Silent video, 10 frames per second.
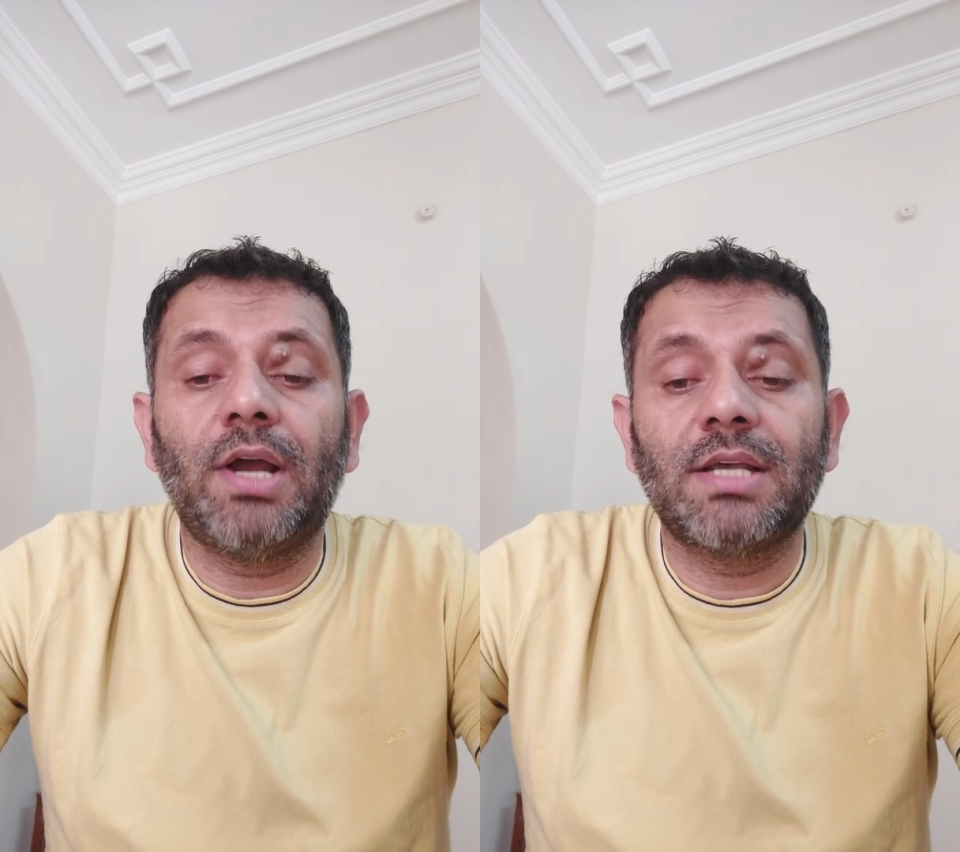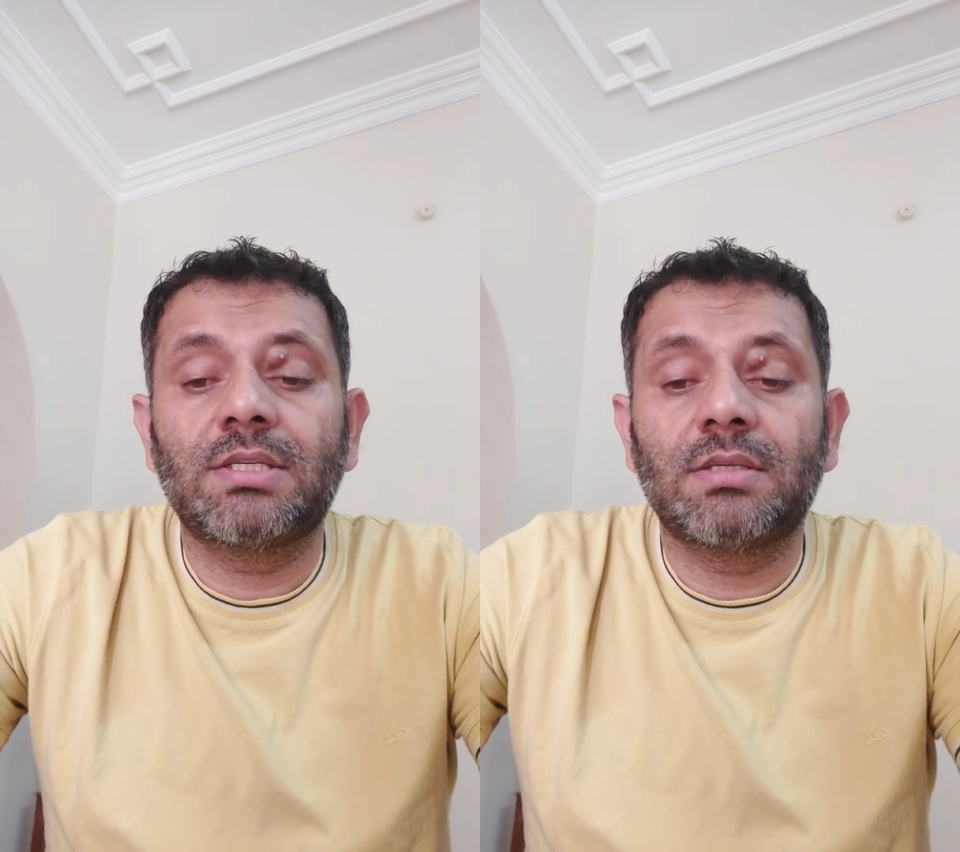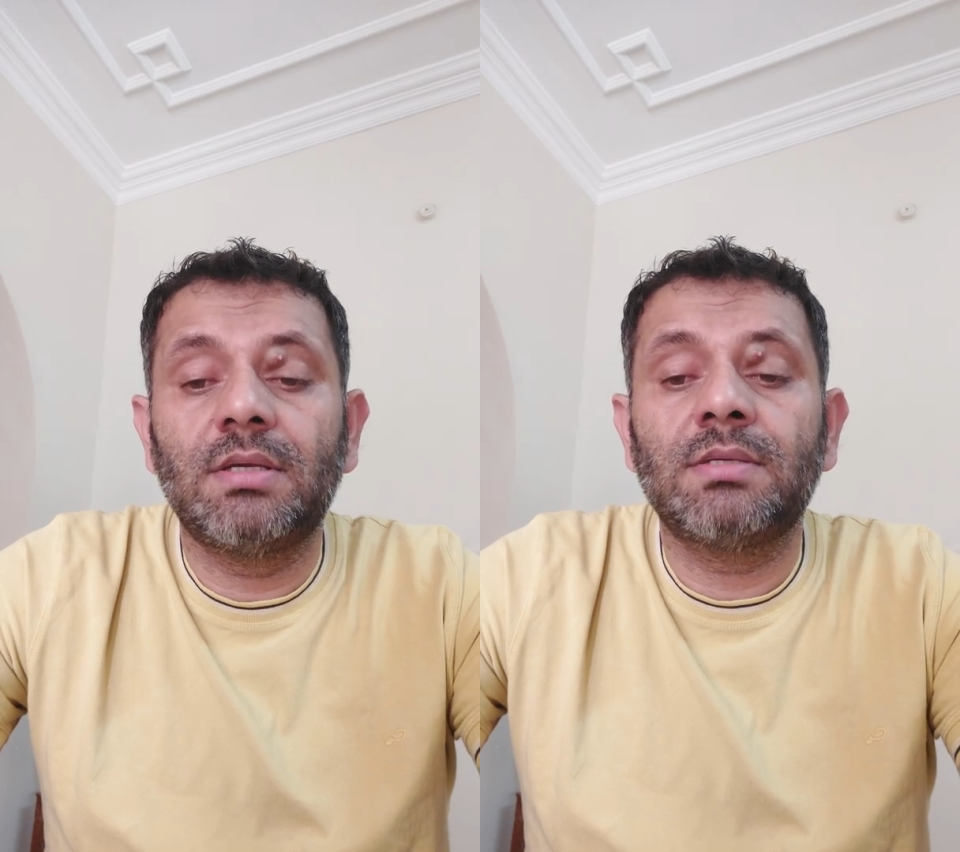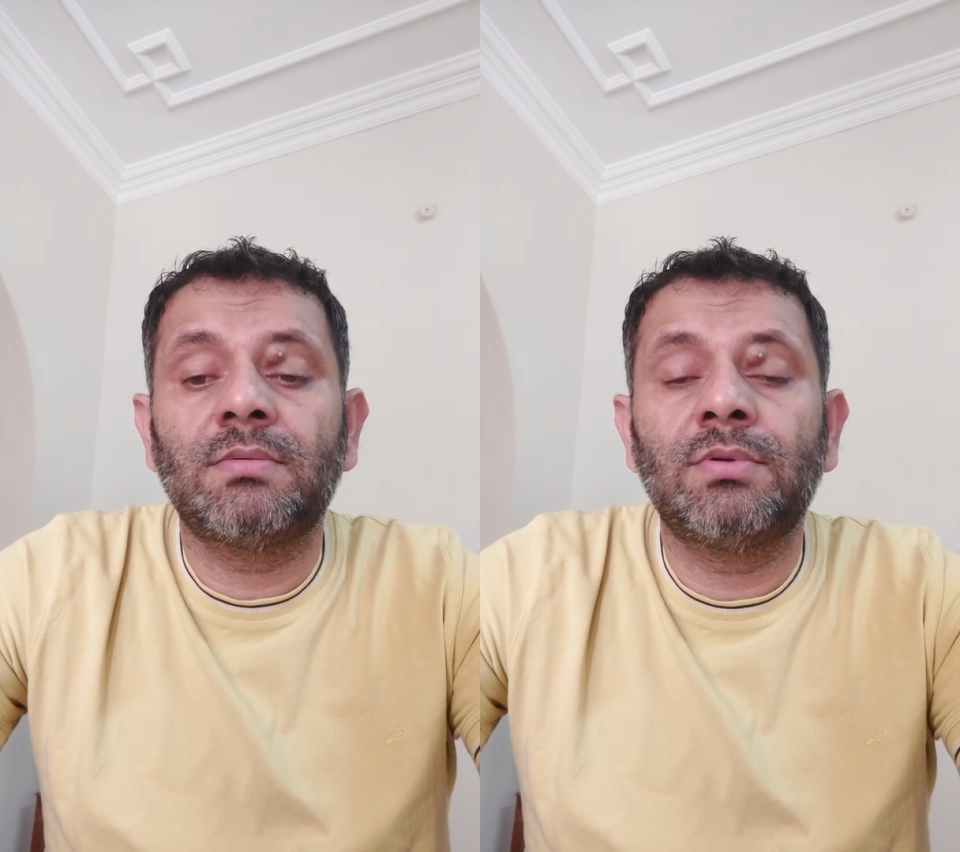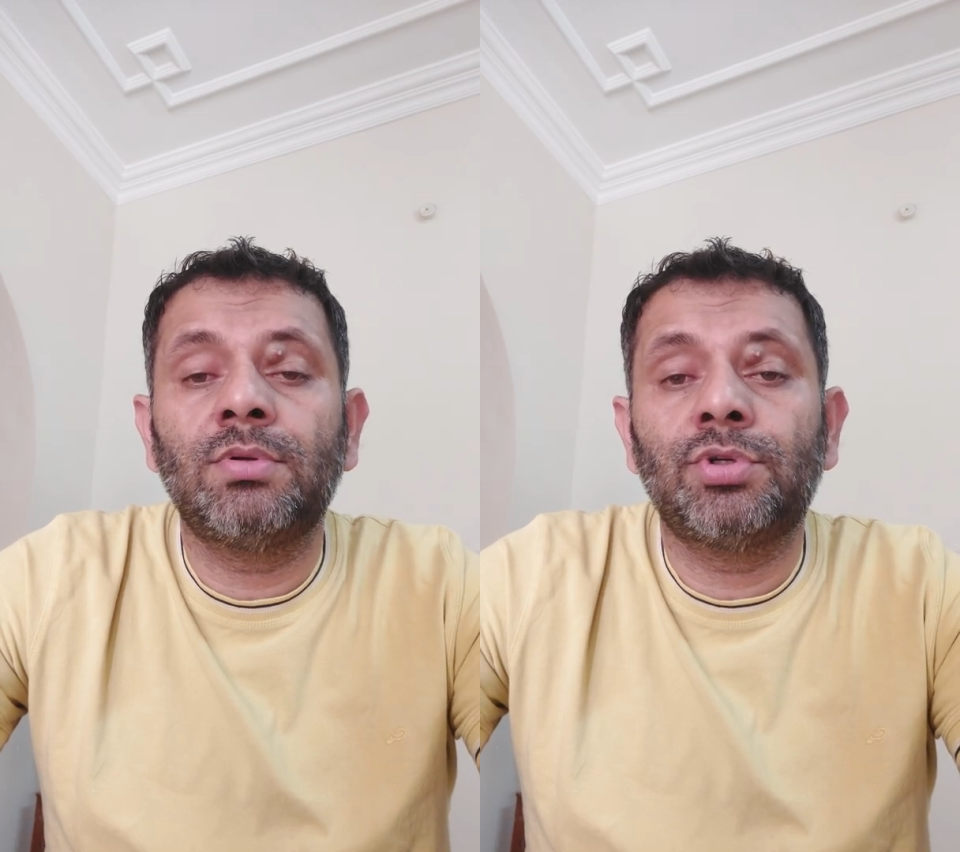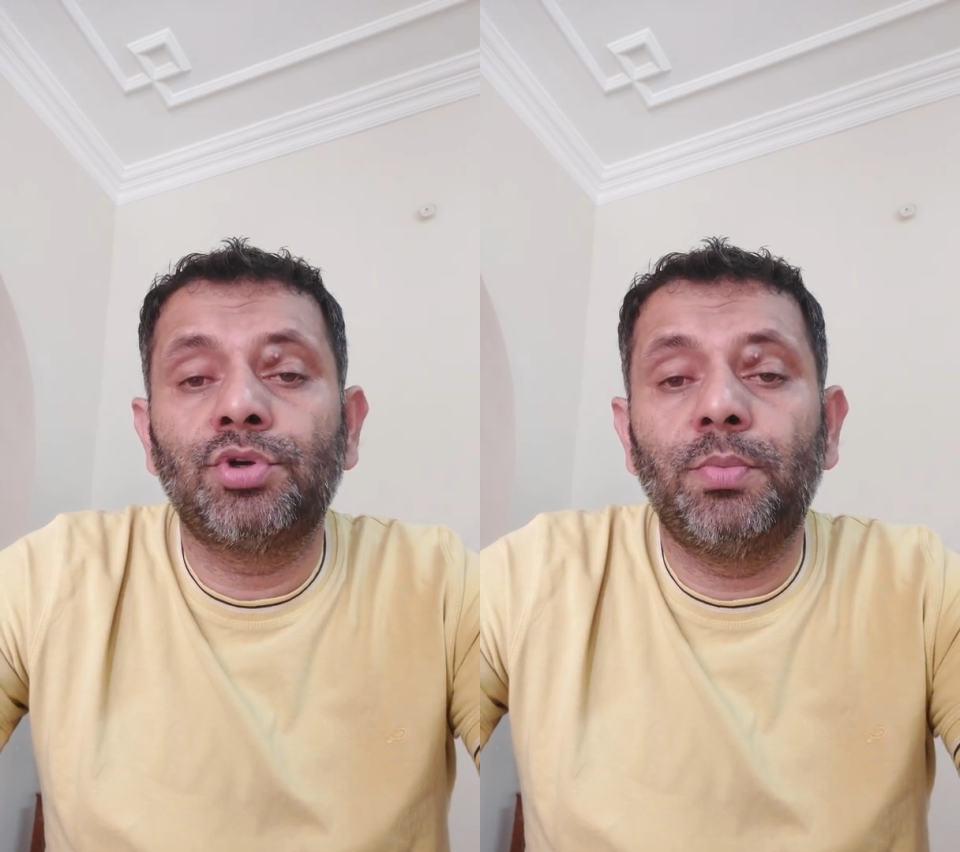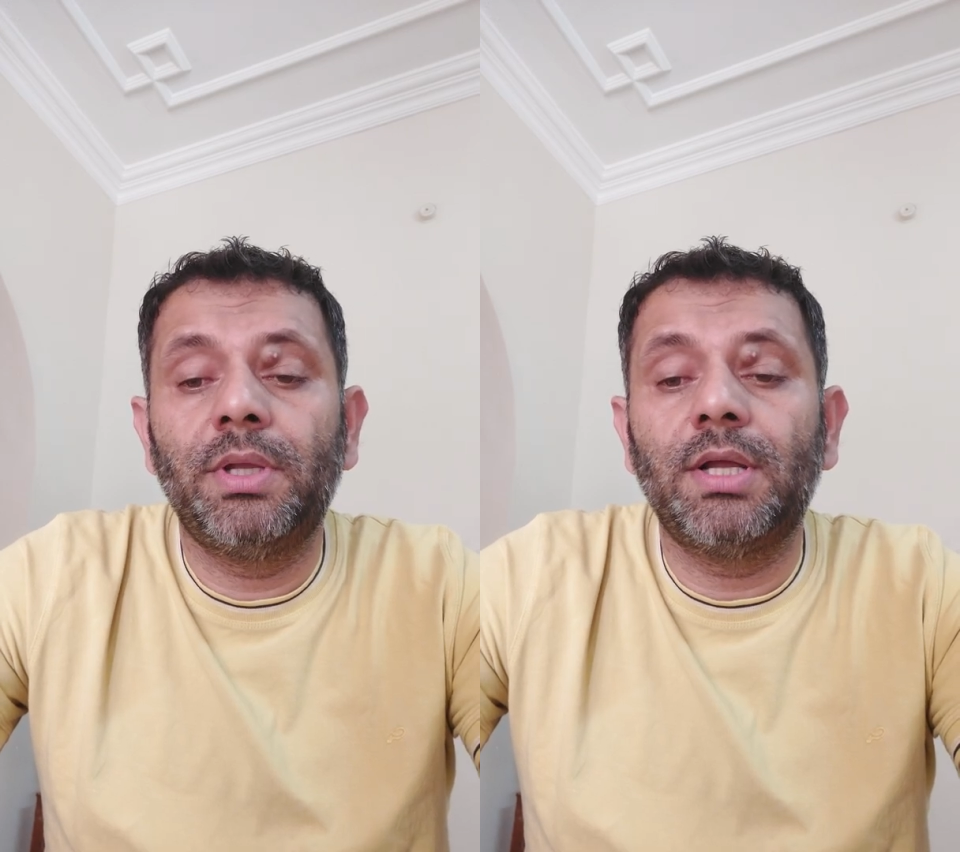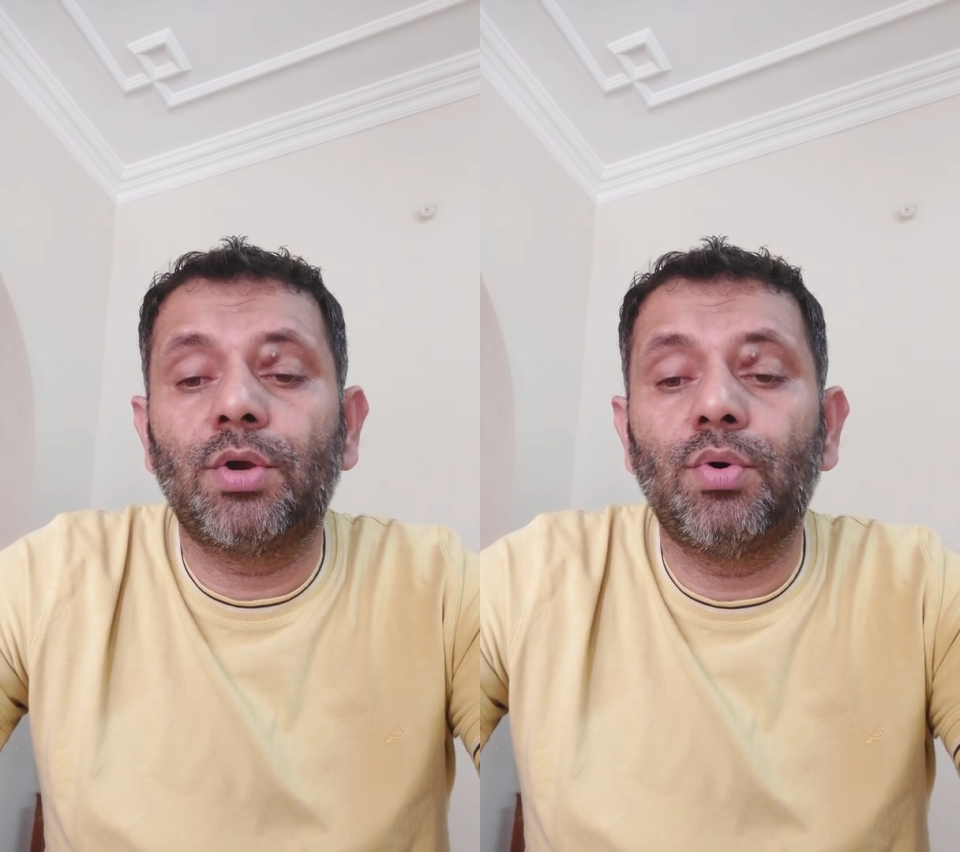loss should
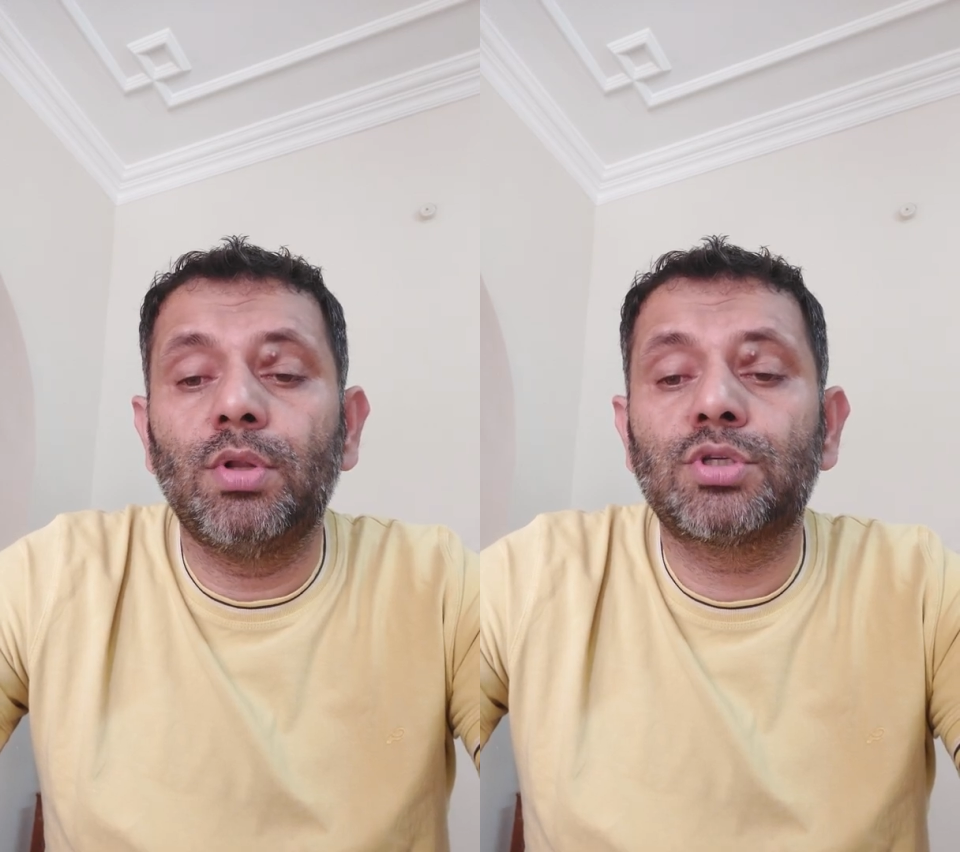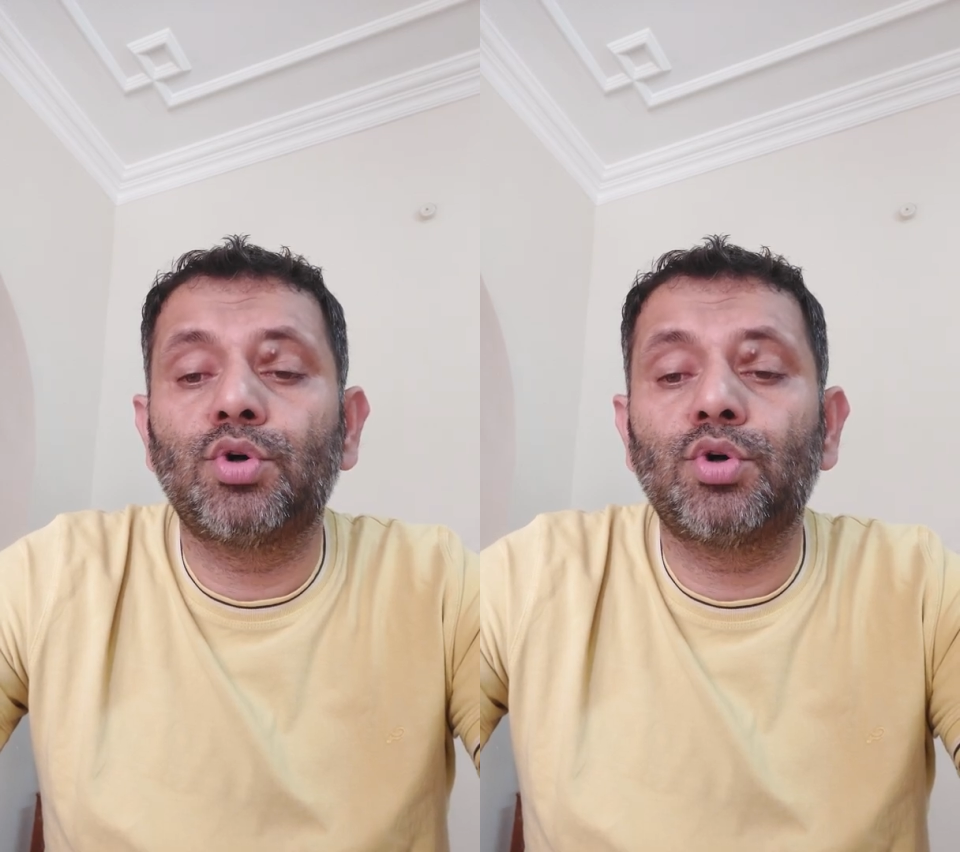be the goal.